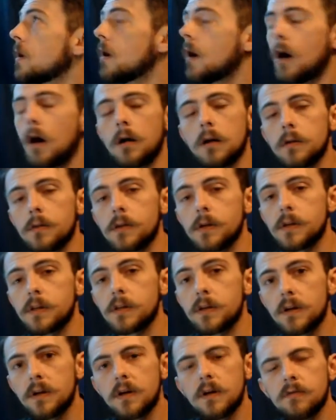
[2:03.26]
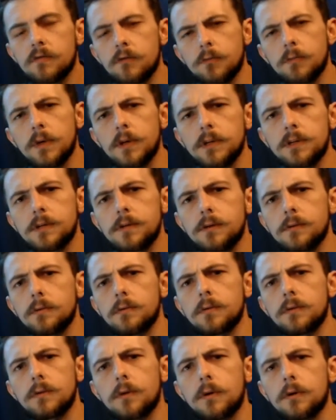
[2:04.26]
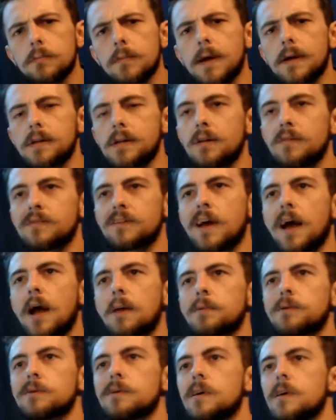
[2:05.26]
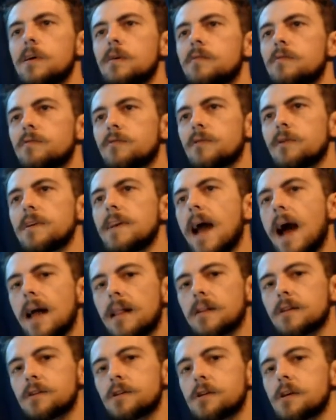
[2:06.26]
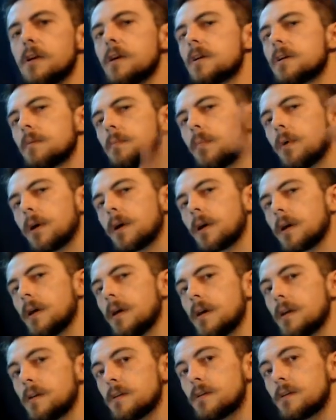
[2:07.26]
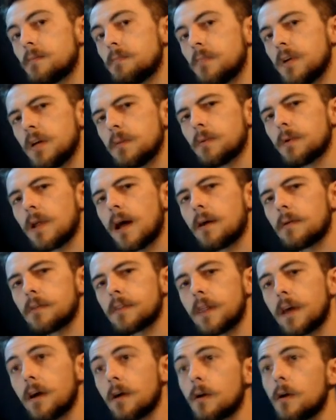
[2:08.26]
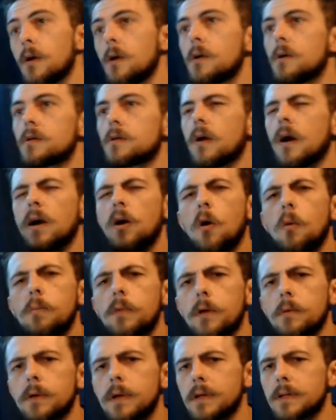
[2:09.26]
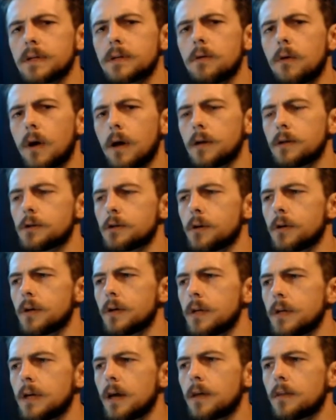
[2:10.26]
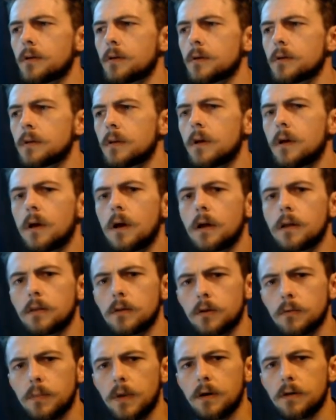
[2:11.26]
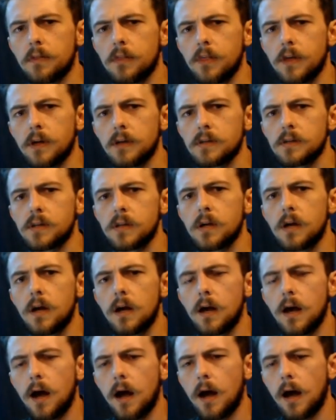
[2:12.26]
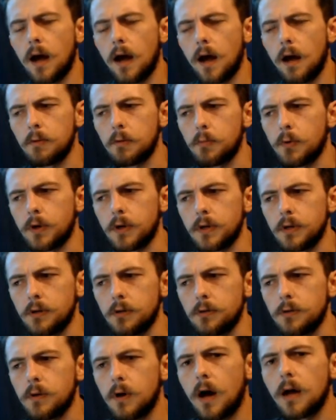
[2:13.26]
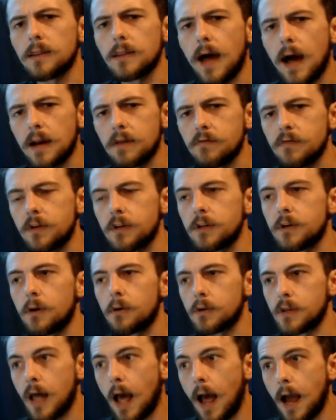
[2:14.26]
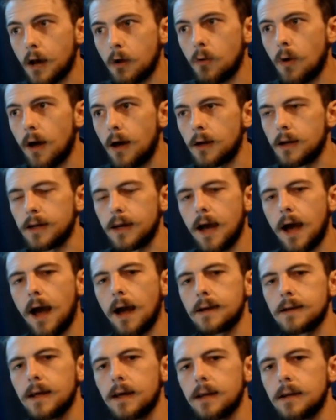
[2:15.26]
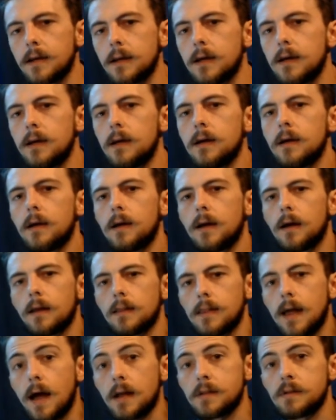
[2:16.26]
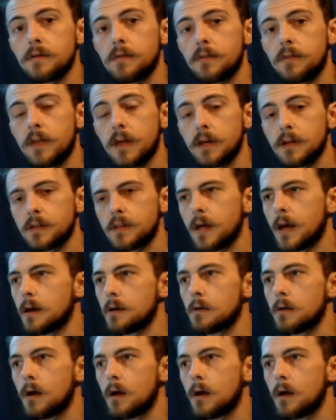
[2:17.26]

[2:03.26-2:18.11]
all of this for me too, to hold myself accountable for knowledge to bring it to people out there. So I hope that we get to go on a journey together and learn about things. I'll be bringing you a lot of videos, high quality content, lots of things that